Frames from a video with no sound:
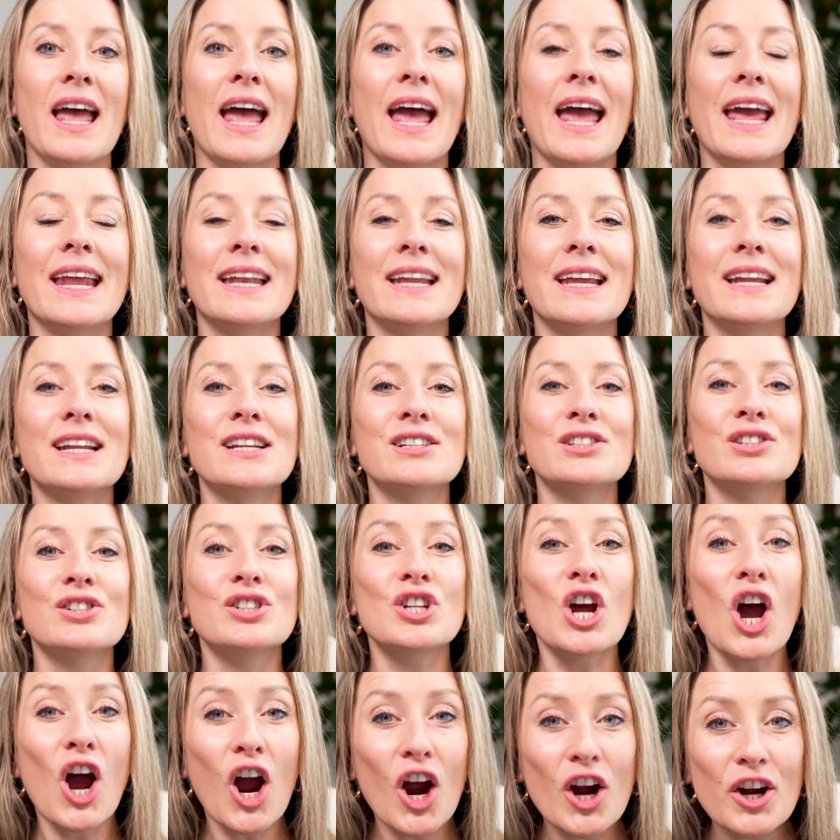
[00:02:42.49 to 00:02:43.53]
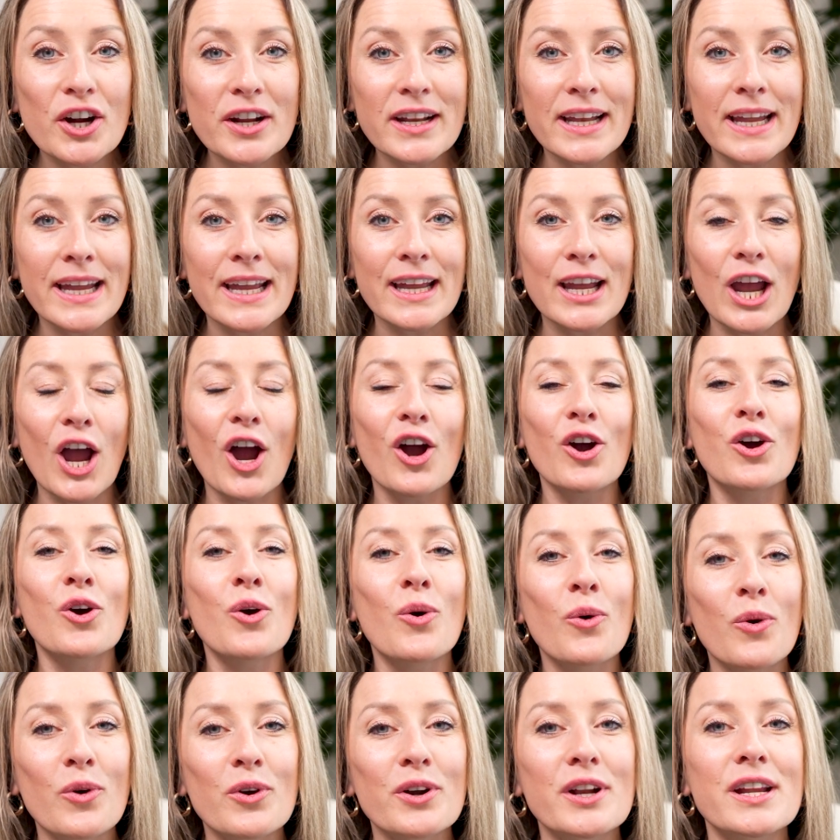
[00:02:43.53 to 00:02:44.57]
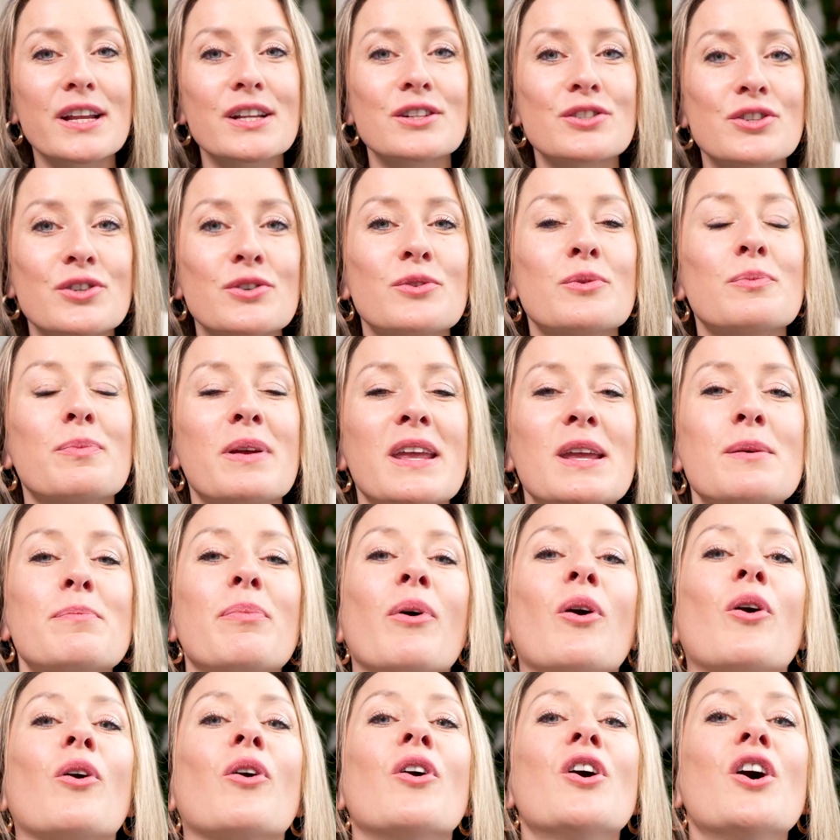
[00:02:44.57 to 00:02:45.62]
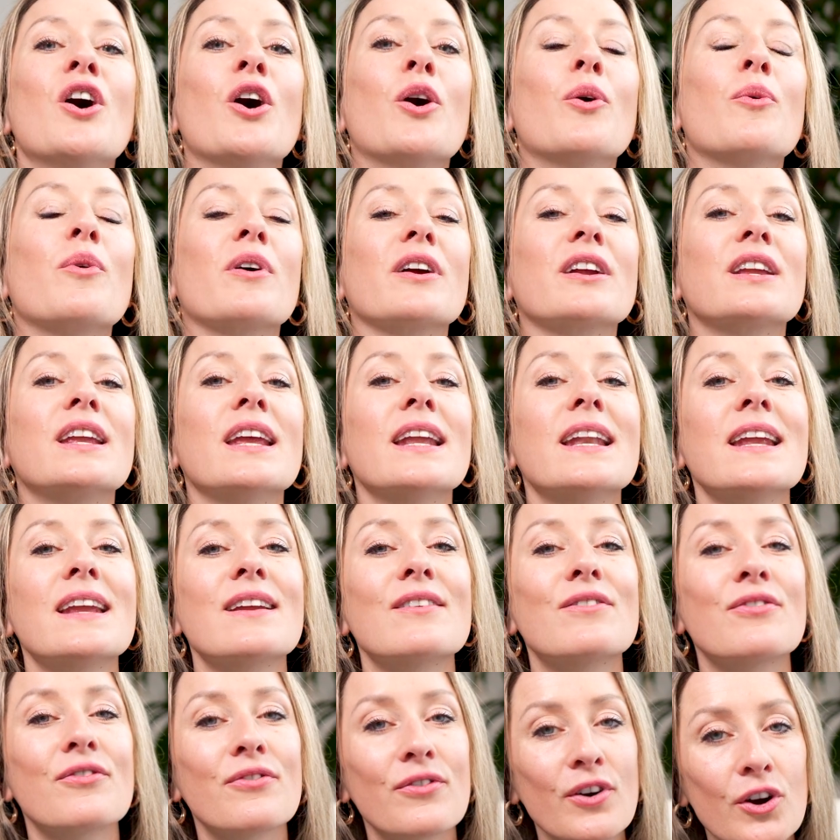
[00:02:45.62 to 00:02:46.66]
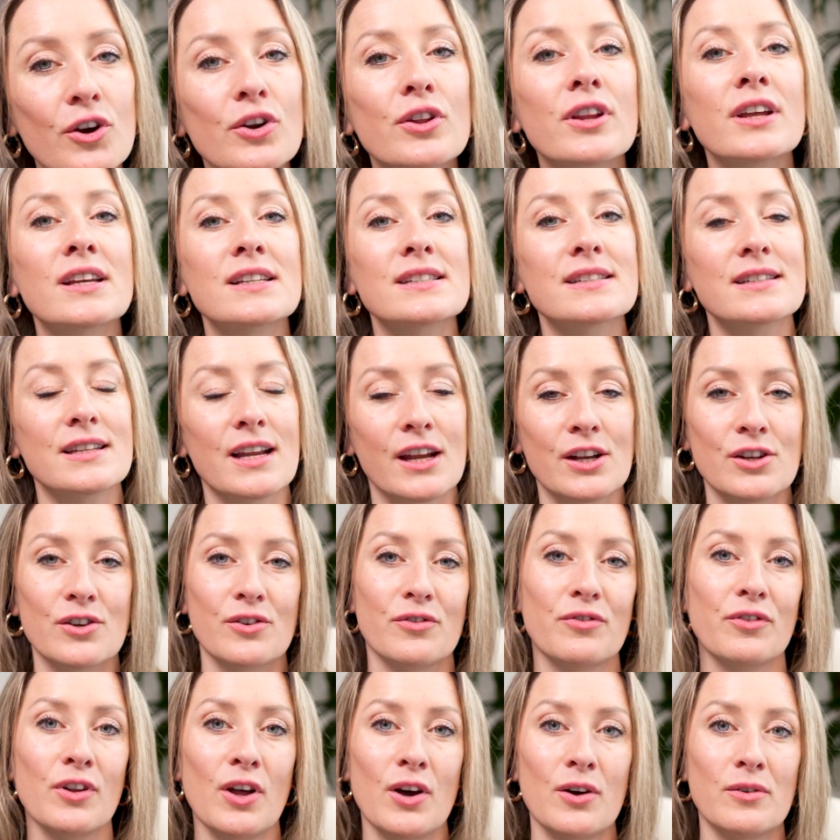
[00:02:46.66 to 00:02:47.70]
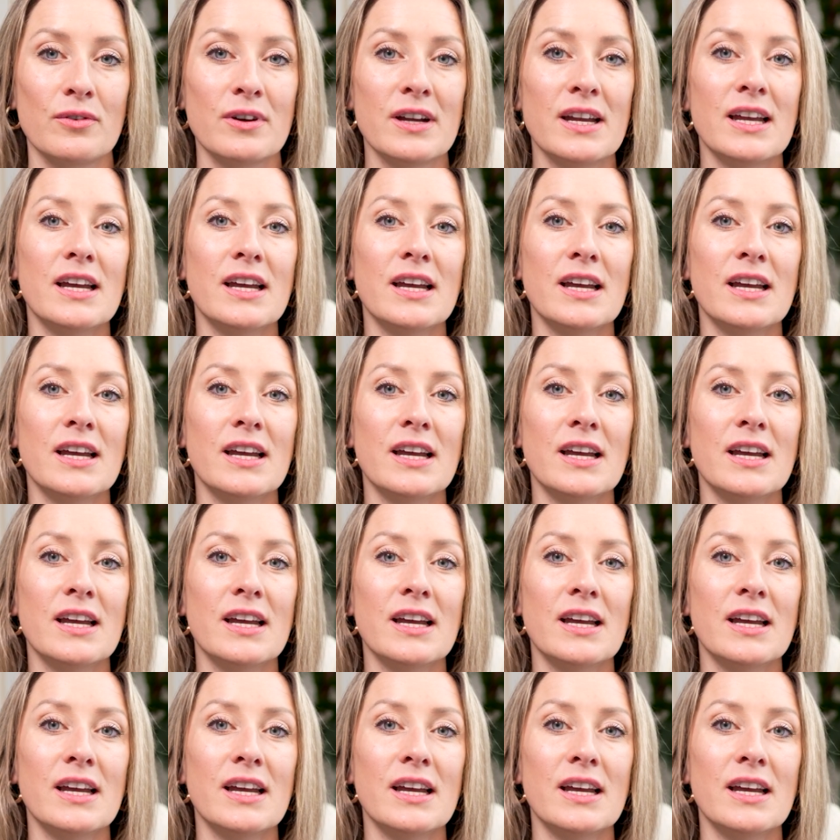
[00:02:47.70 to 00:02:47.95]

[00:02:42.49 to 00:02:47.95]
and it is targeting according to people who are getting furthest in your flow.